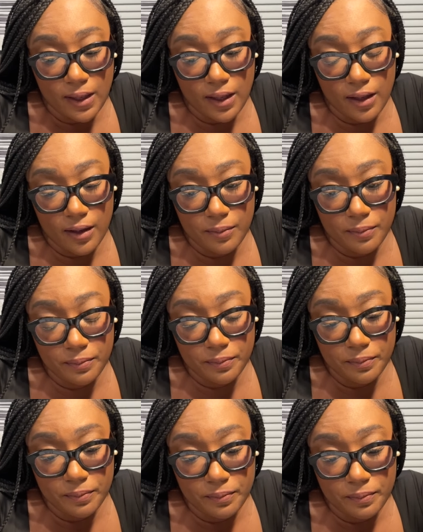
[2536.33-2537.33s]
Um,
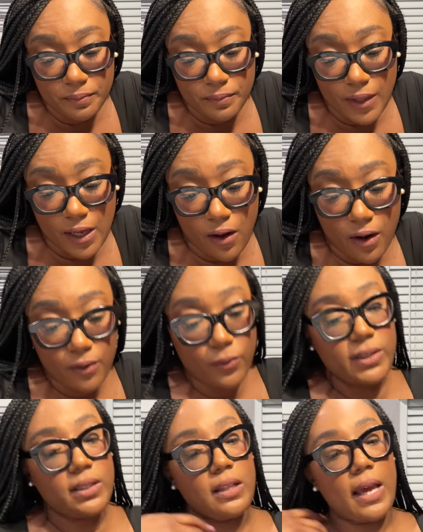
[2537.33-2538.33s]
they are.
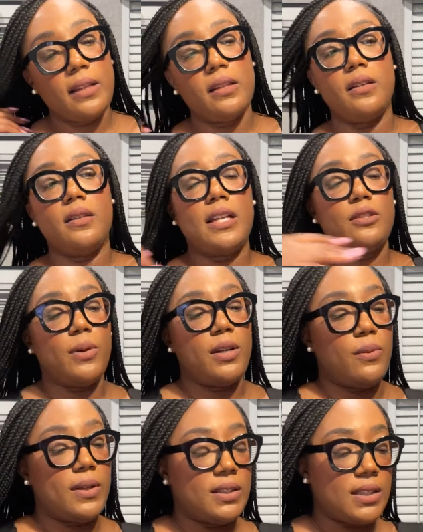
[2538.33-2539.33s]
What's the likelihood that
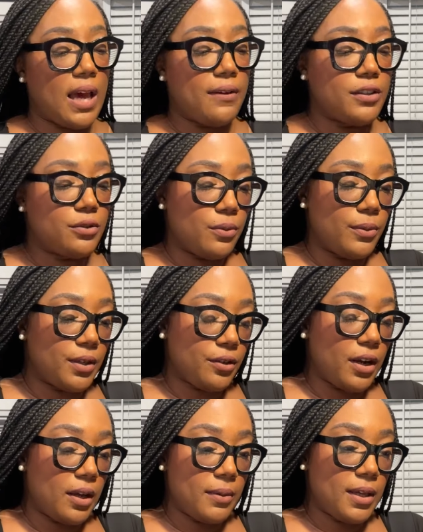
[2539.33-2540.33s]
21 Savage will win a
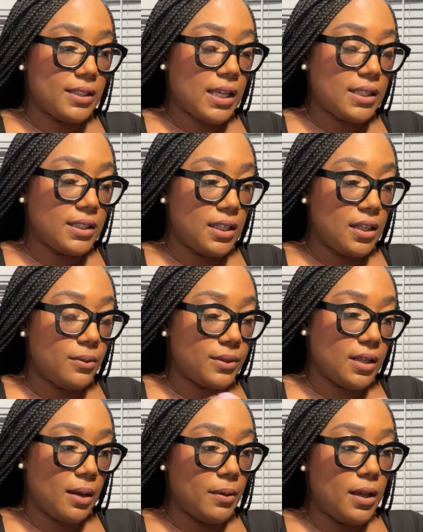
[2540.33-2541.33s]
Grammy? Because I seen he was
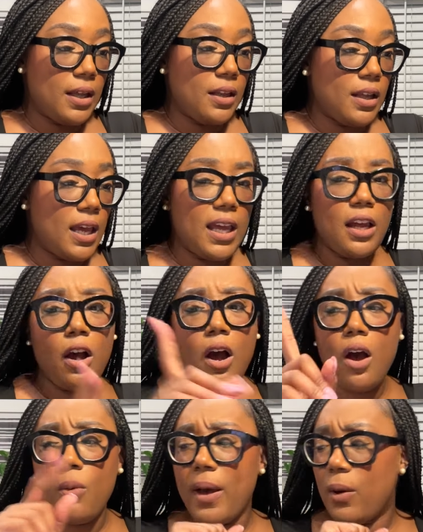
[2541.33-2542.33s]
not. And,
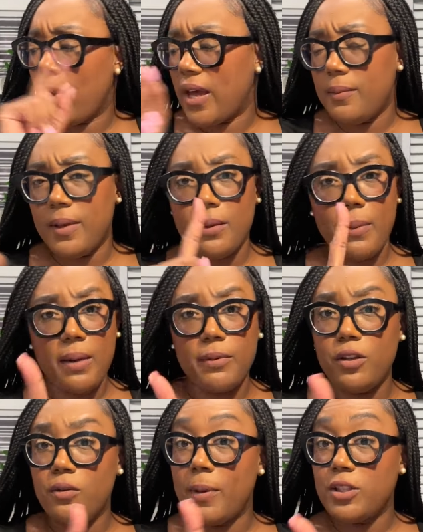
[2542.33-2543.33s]
oh, but wait a minute, baby.
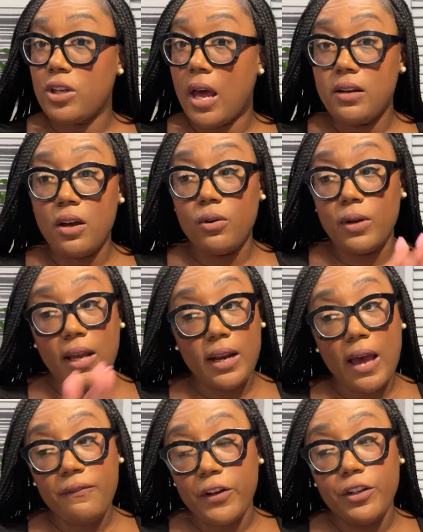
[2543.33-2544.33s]
You, but y'all know who they
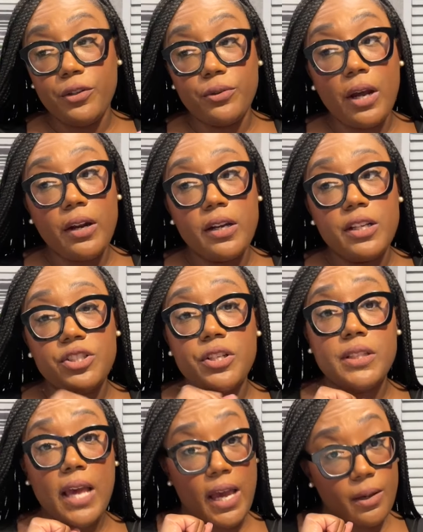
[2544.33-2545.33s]
not gonna do dirty this year
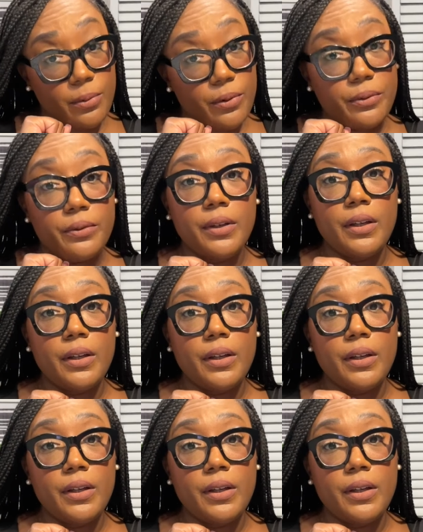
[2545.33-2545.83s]
is Abel.